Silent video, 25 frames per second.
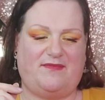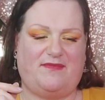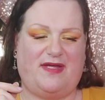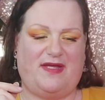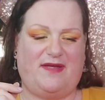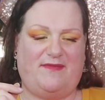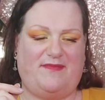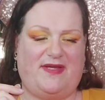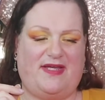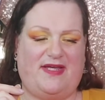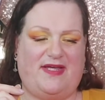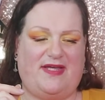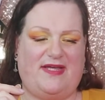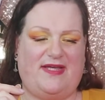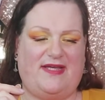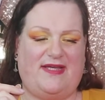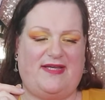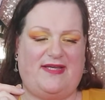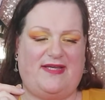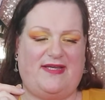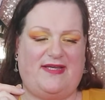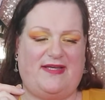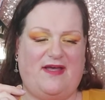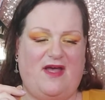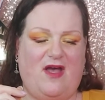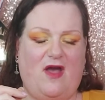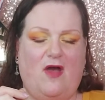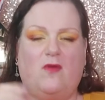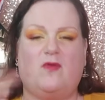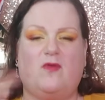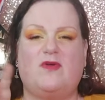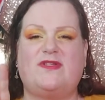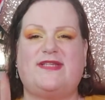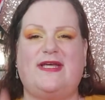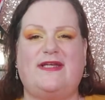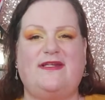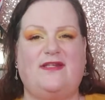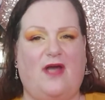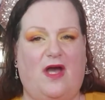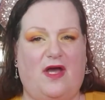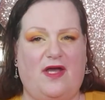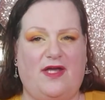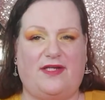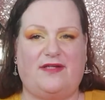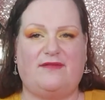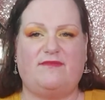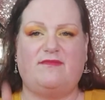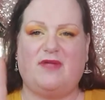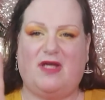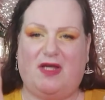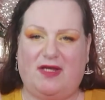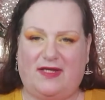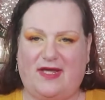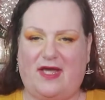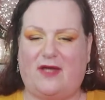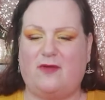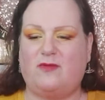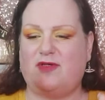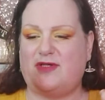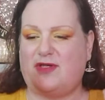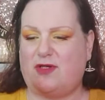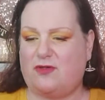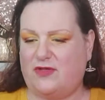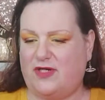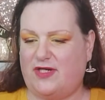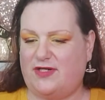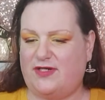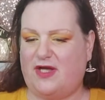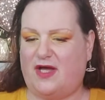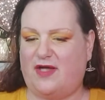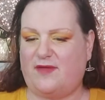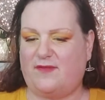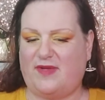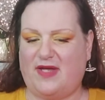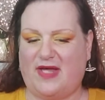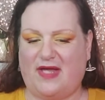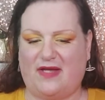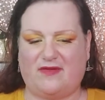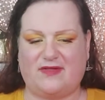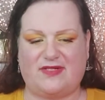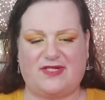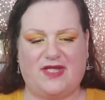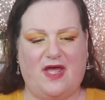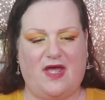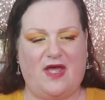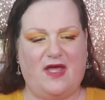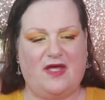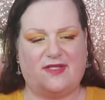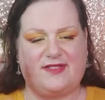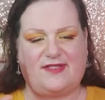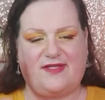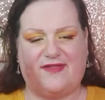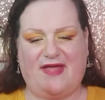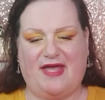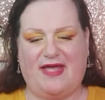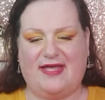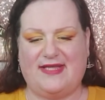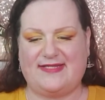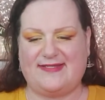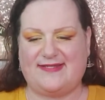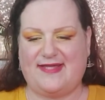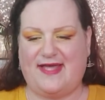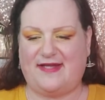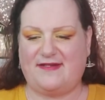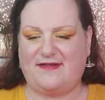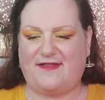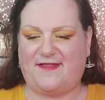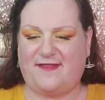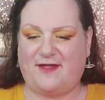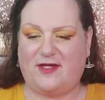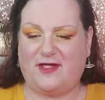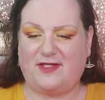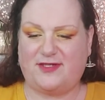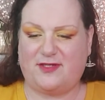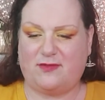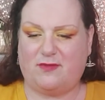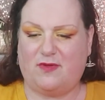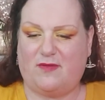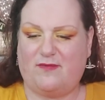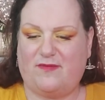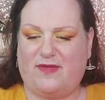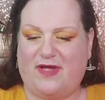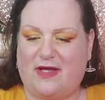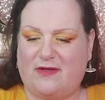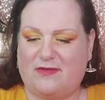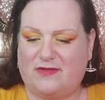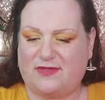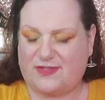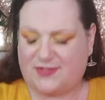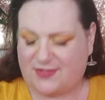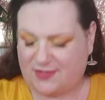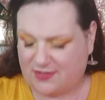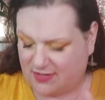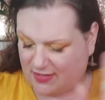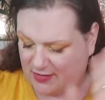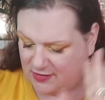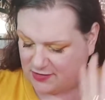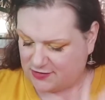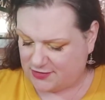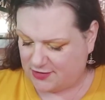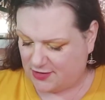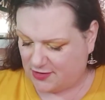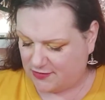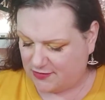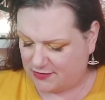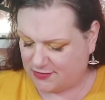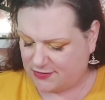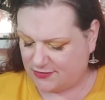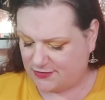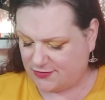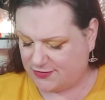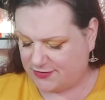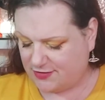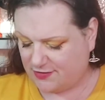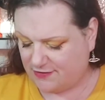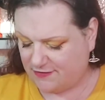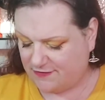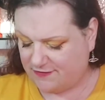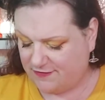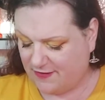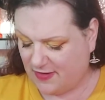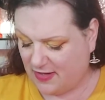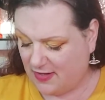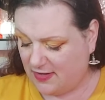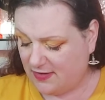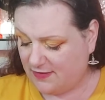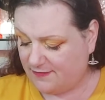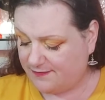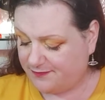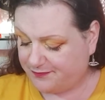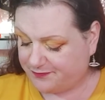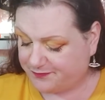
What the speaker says: Maybe we'll say 9. Okay, we'll call it £9. So that is then £31 in total so far.